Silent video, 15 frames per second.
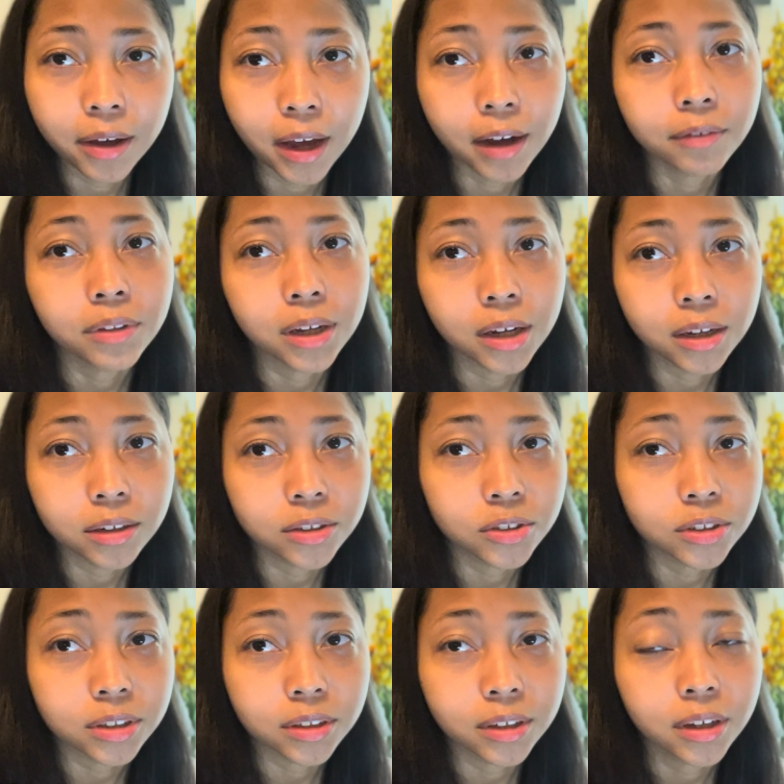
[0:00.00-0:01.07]
have the
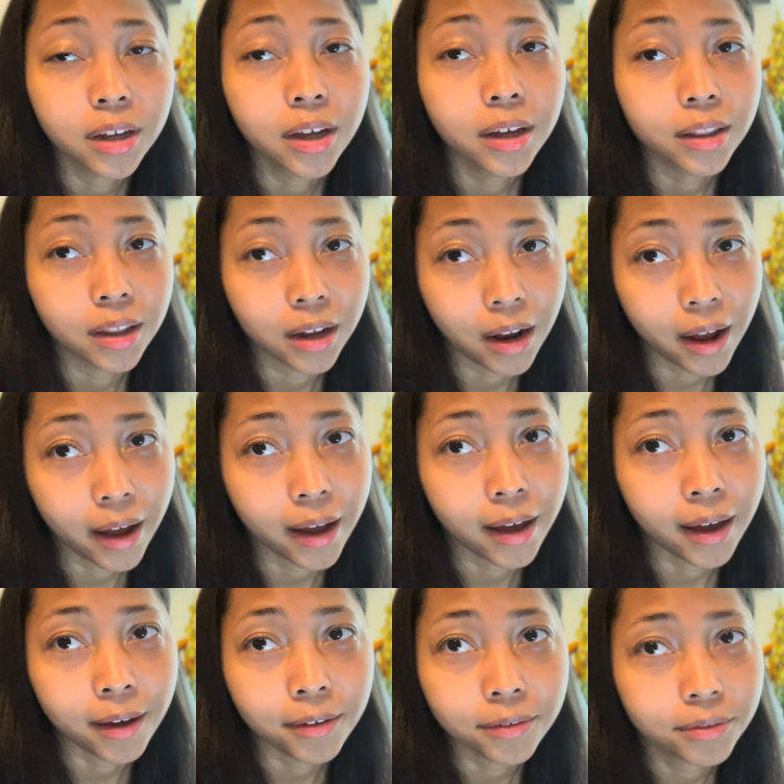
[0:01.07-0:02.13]
energy that I
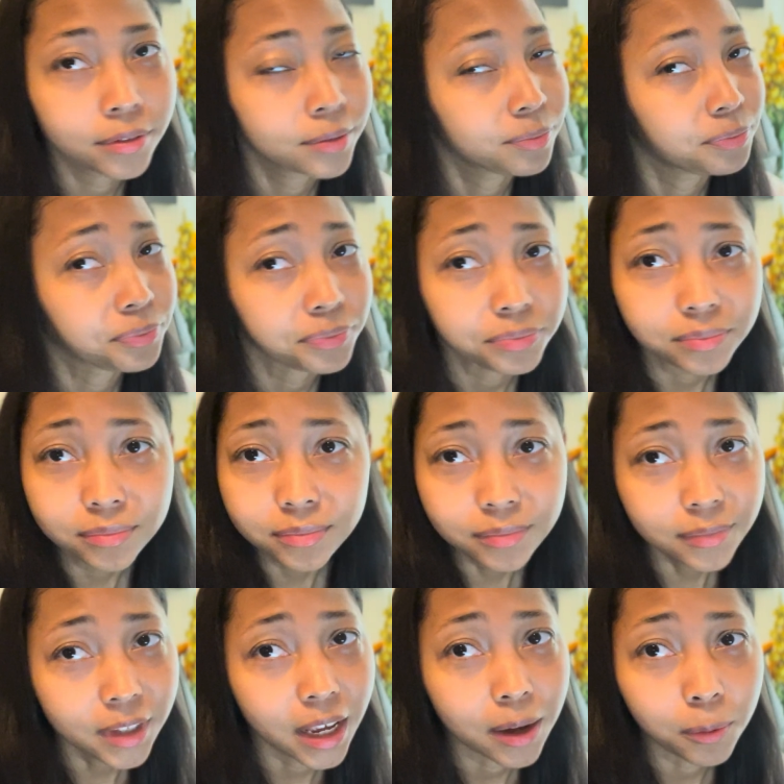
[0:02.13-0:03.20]
have.
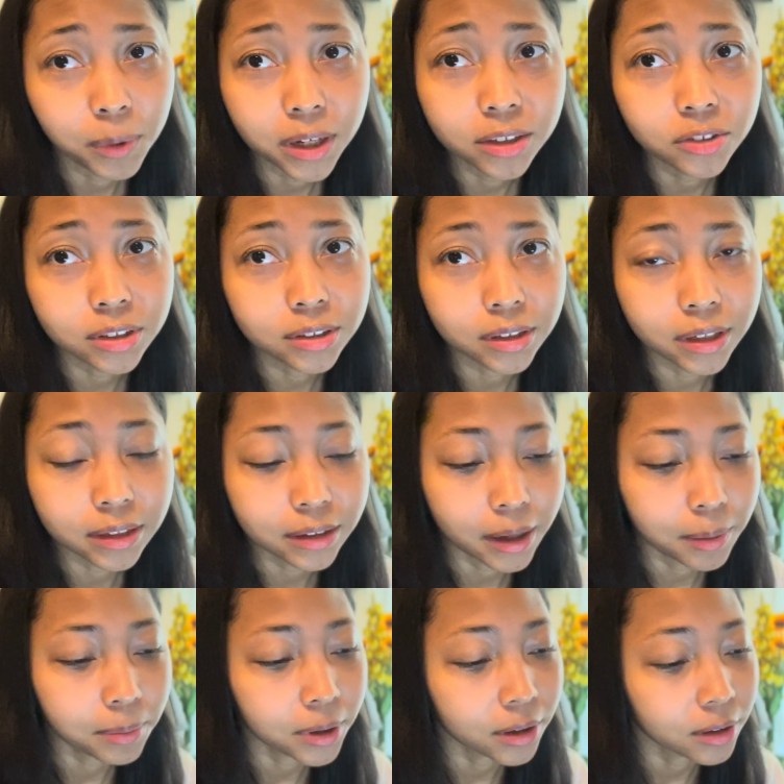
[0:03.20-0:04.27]
And we could just let
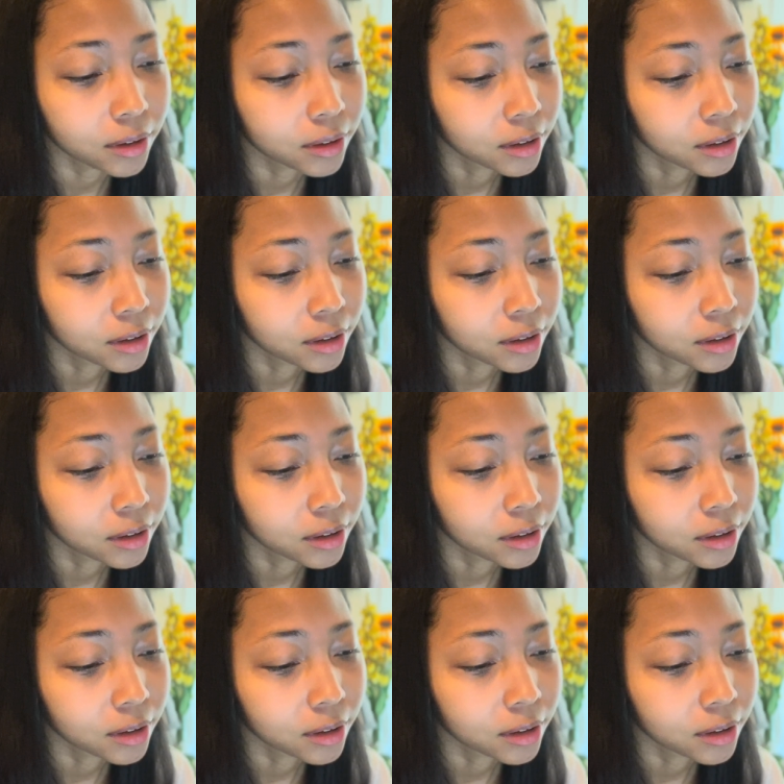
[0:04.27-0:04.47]
that be.